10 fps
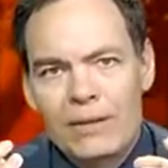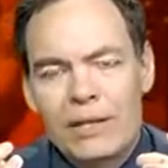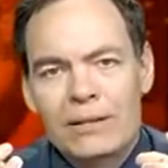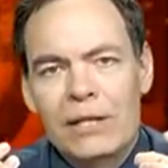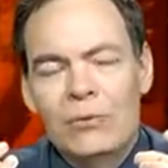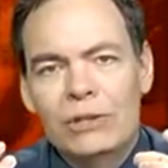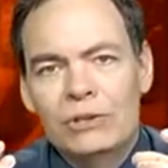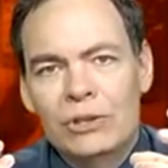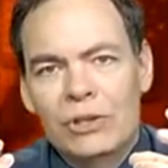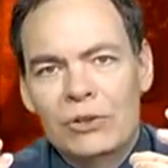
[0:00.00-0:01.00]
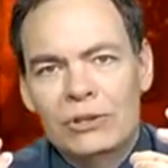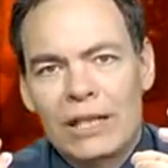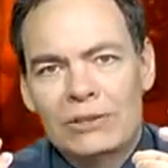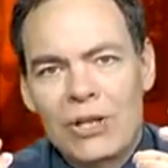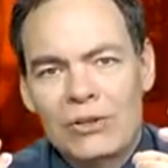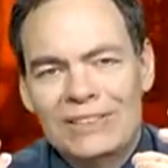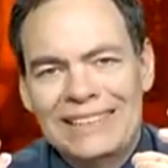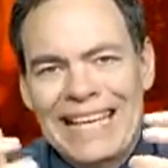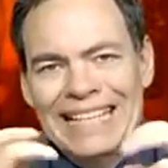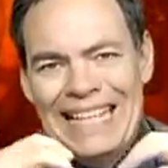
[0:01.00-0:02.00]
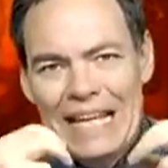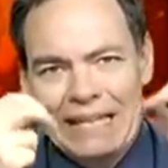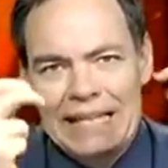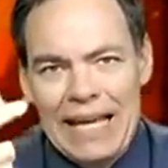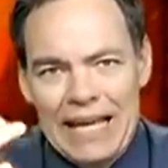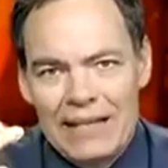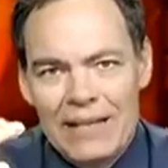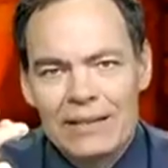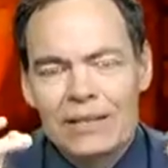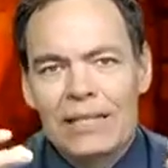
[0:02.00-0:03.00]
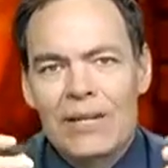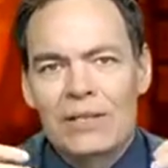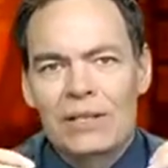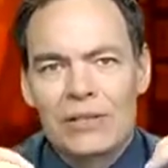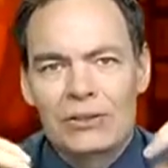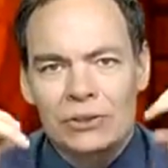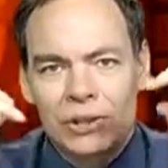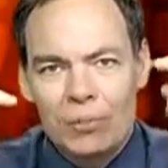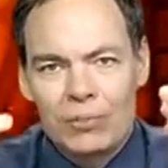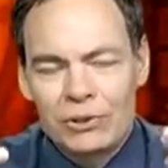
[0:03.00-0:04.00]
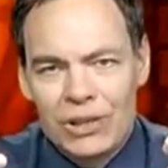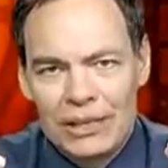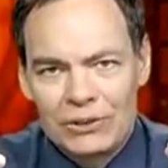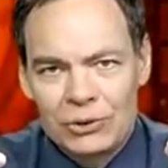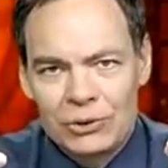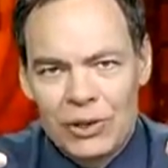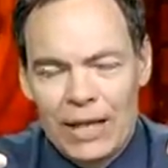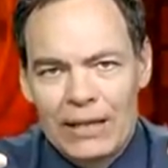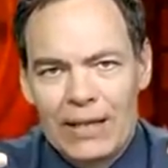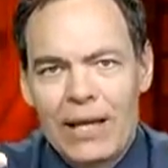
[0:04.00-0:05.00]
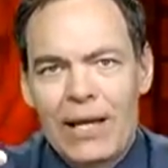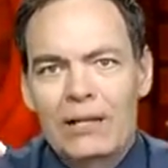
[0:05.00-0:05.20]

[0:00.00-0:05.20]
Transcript: that they re-securitize all this debt yet again, they give it near 0% interest rate,